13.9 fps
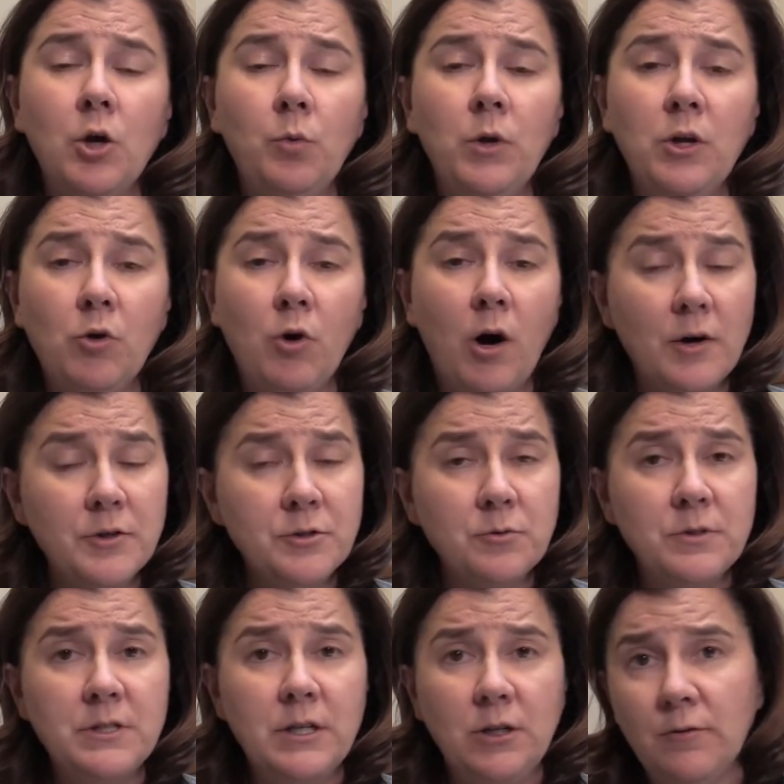We will also
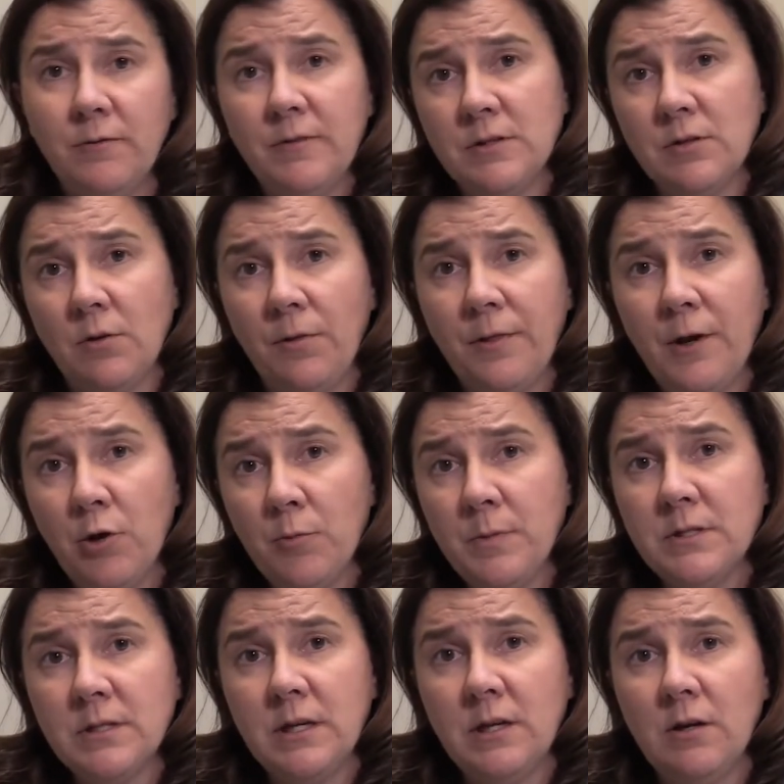see your physical
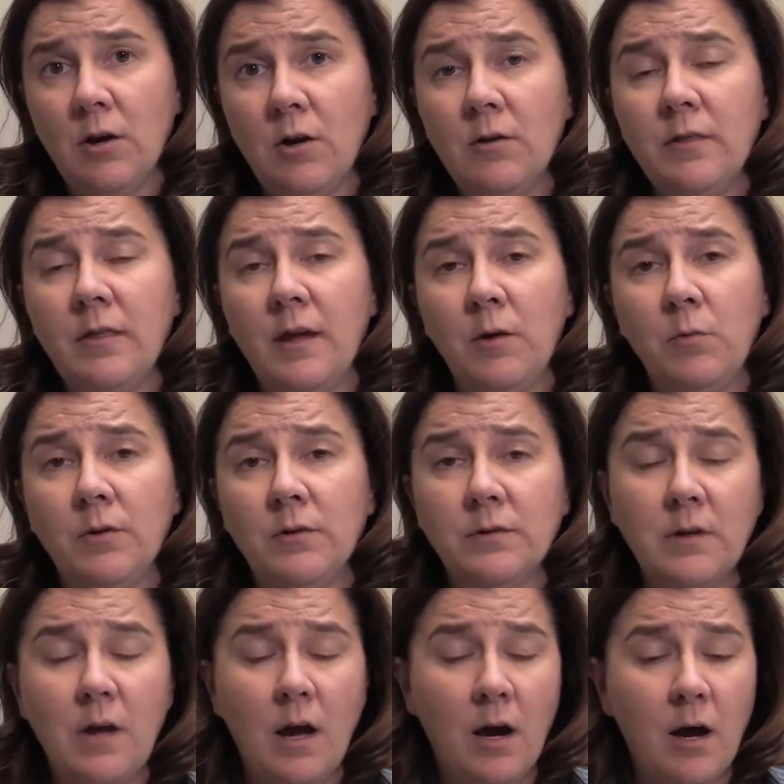therapist here. They
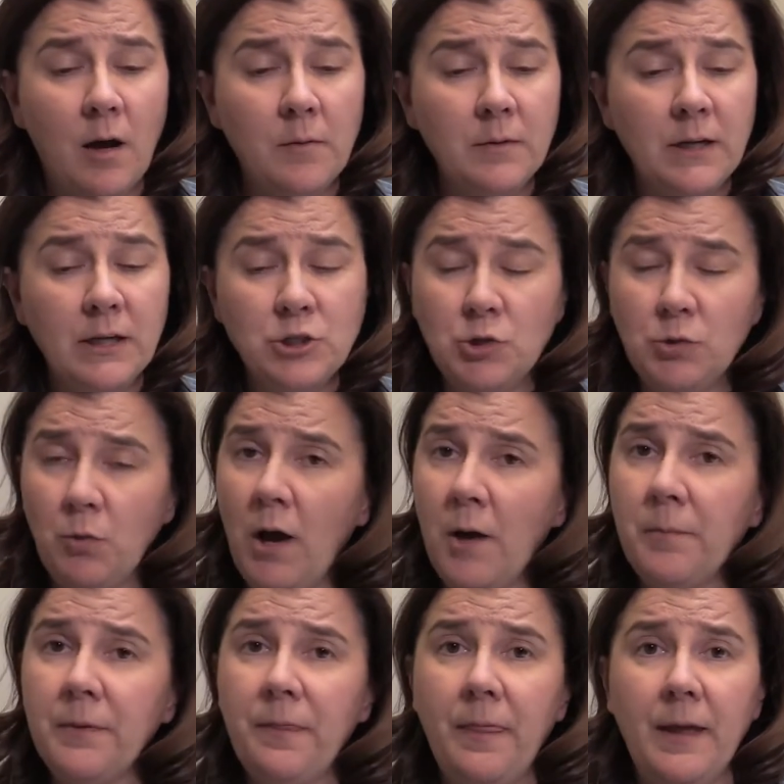will uh, get you
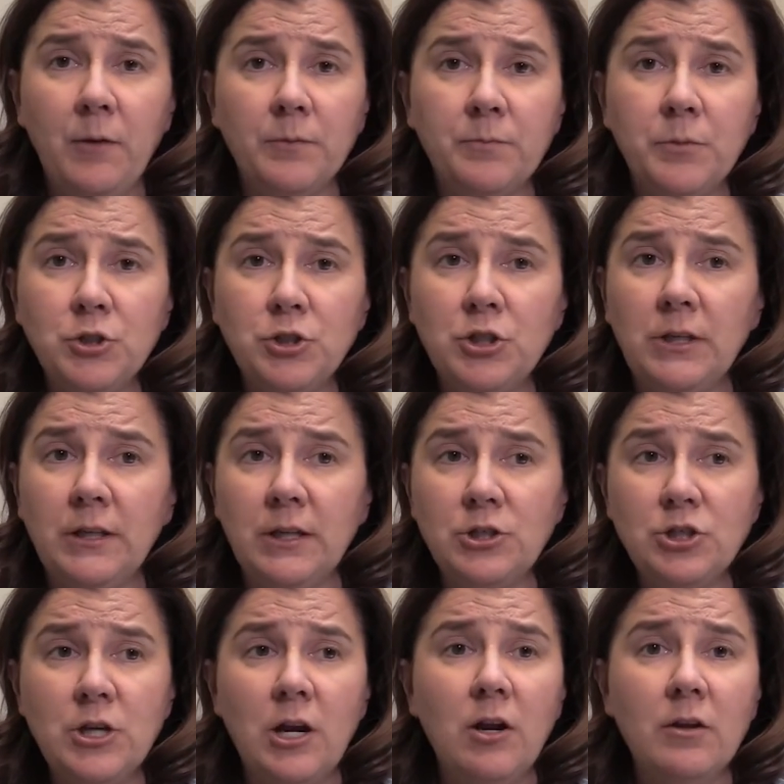up, they will put you in the
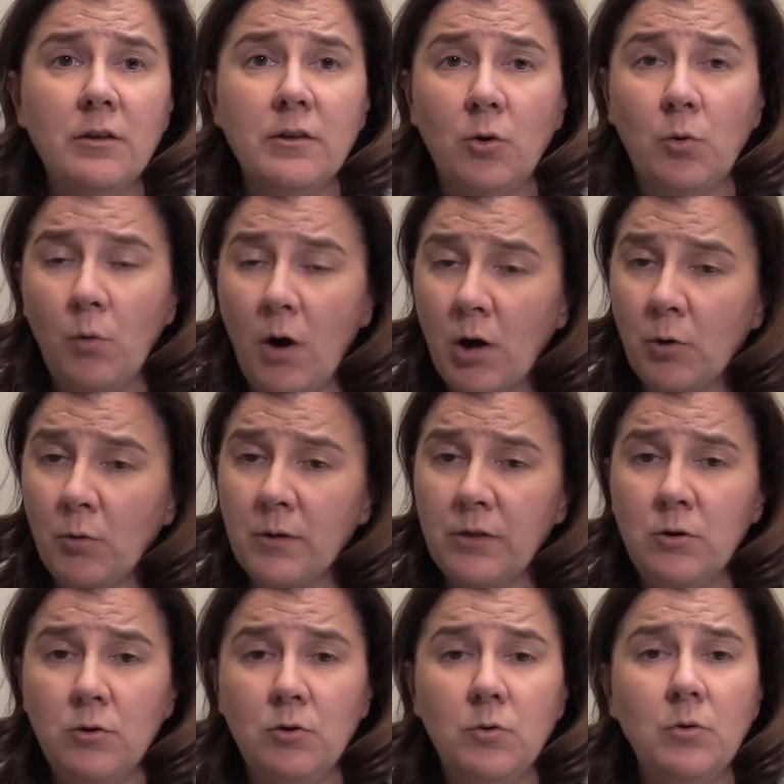chair, they'll walk with
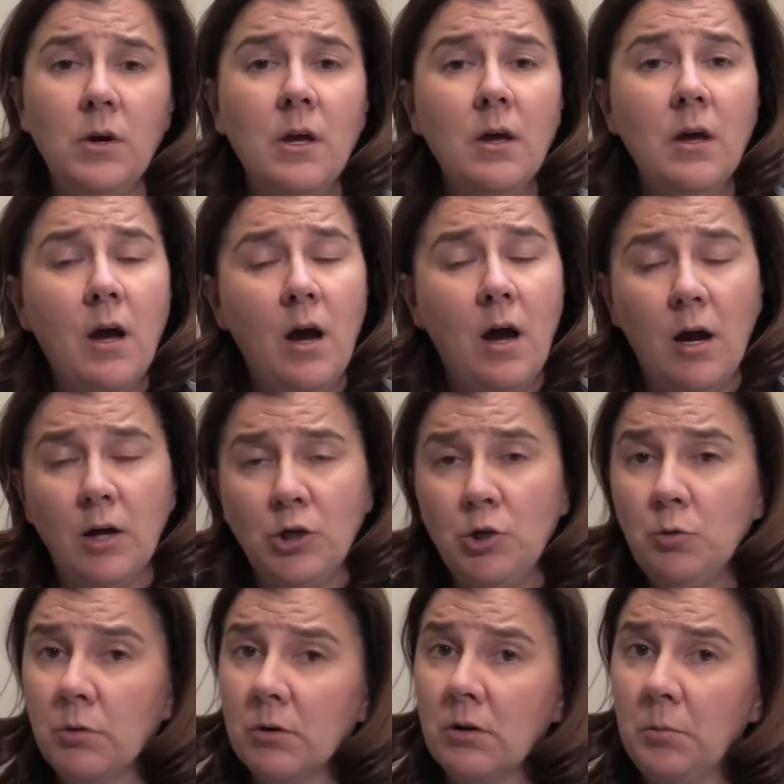you. Uh,
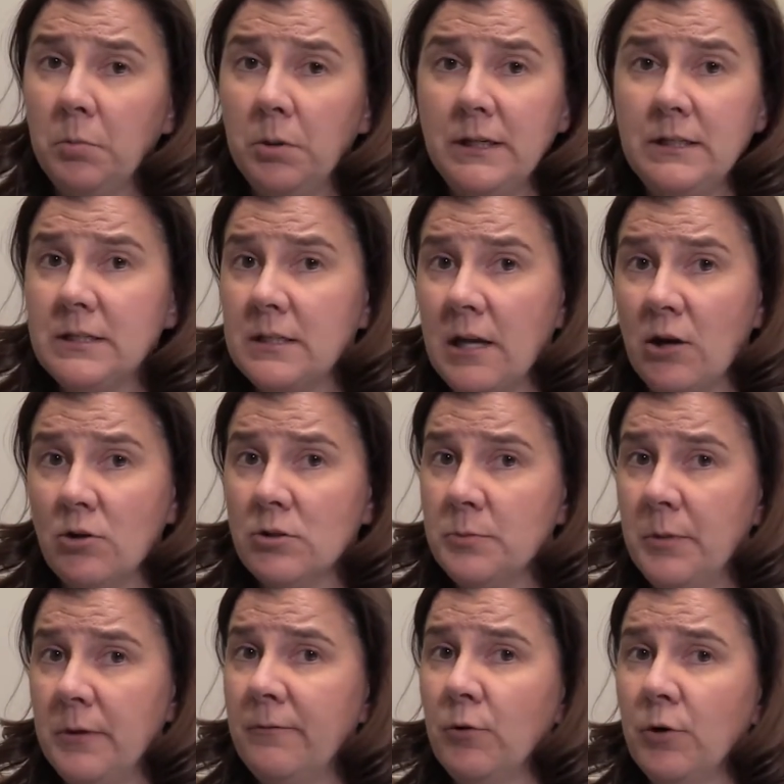you will complete stairs
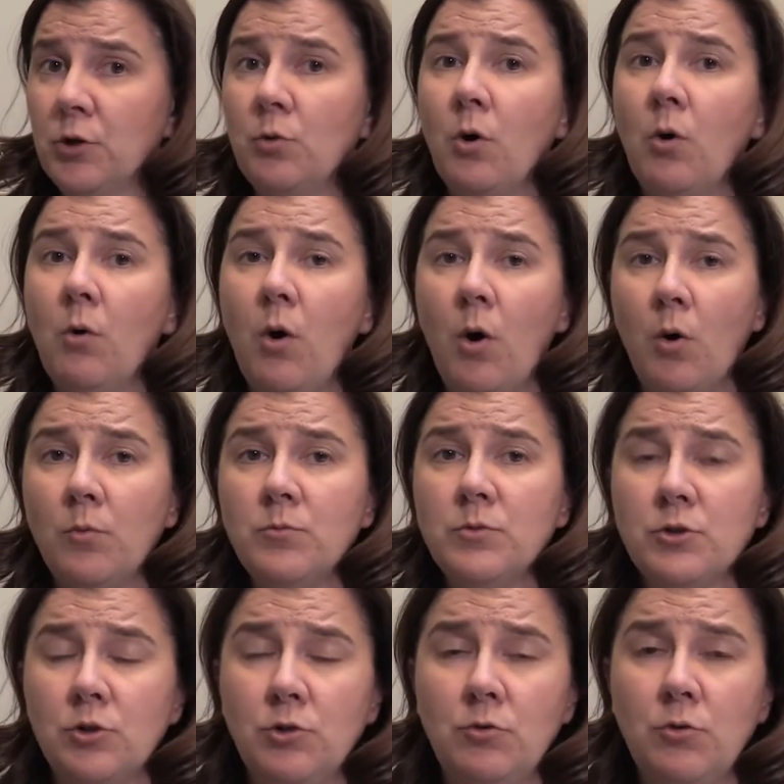before you go home,
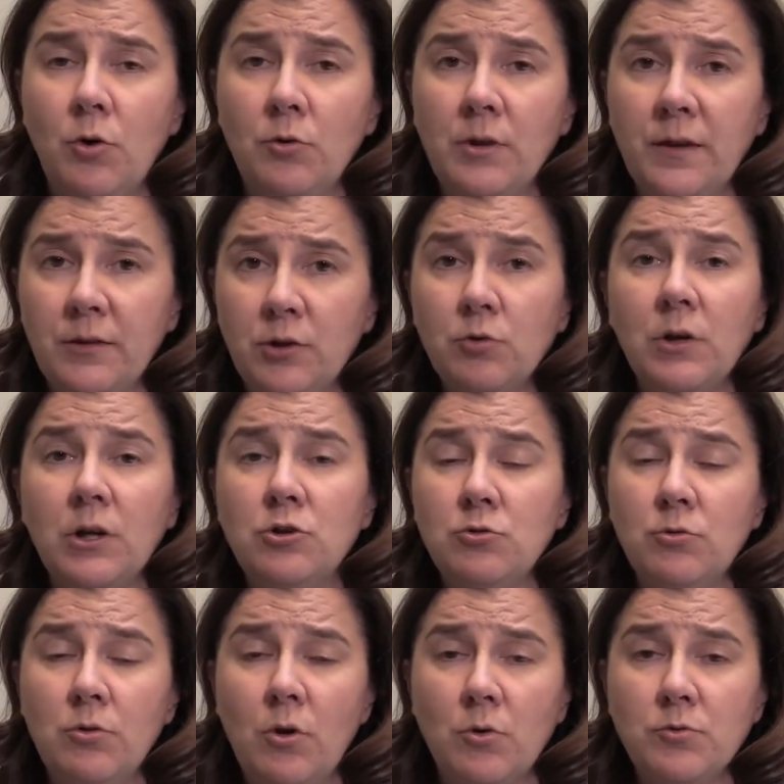so you know that you can
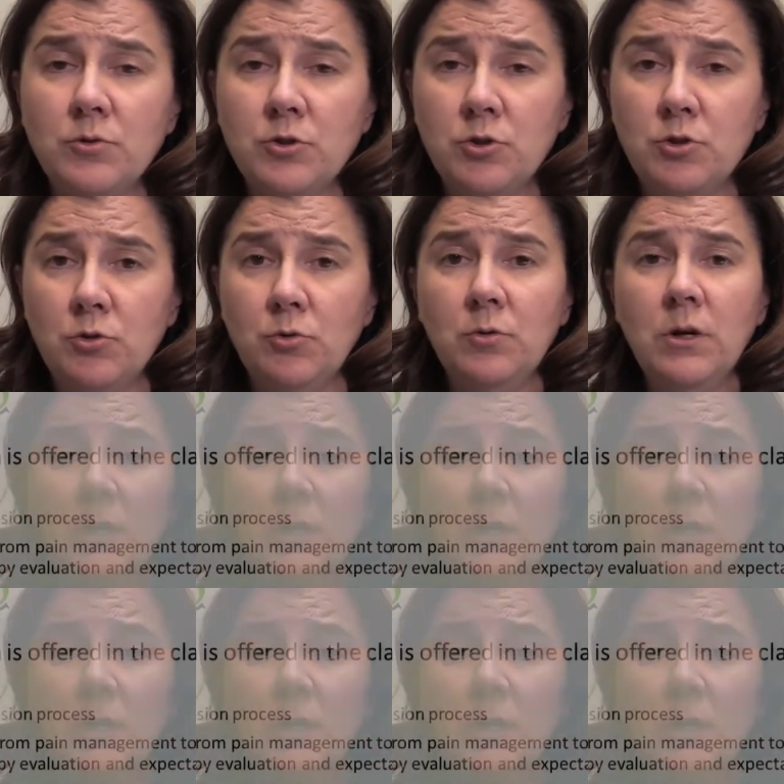do those too.